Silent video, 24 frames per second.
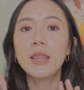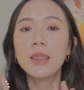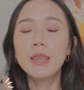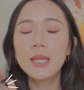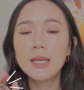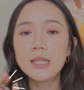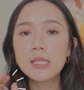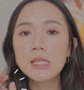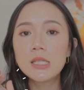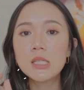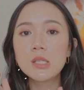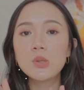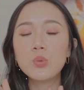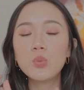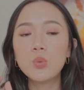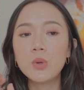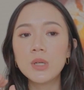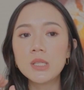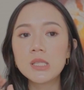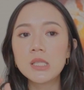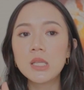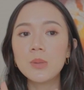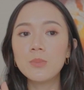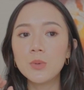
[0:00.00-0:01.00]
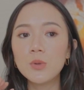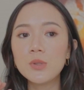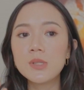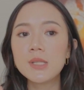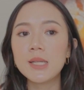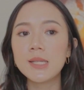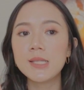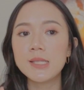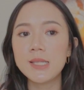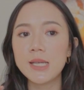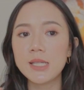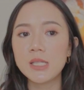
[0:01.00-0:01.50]
this was the most
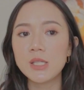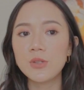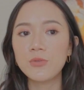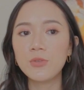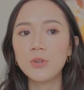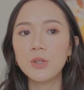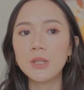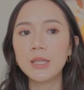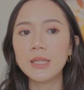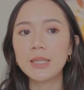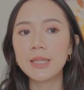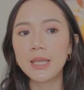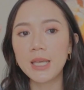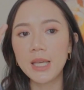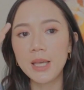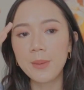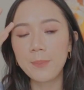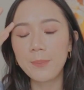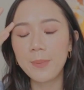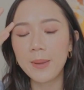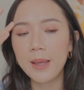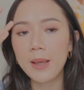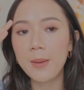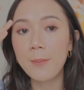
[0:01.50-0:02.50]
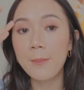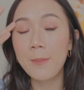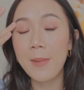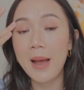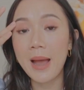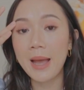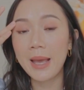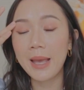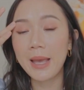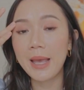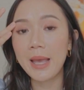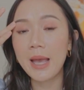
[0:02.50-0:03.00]
successful in keeping
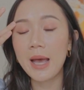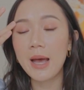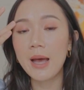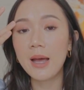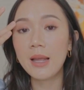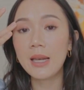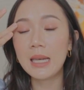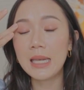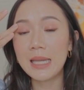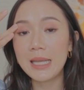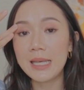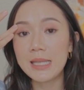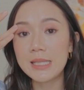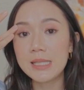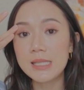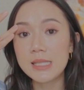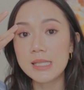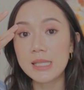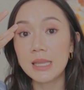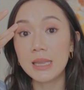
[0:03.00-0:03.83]
my lids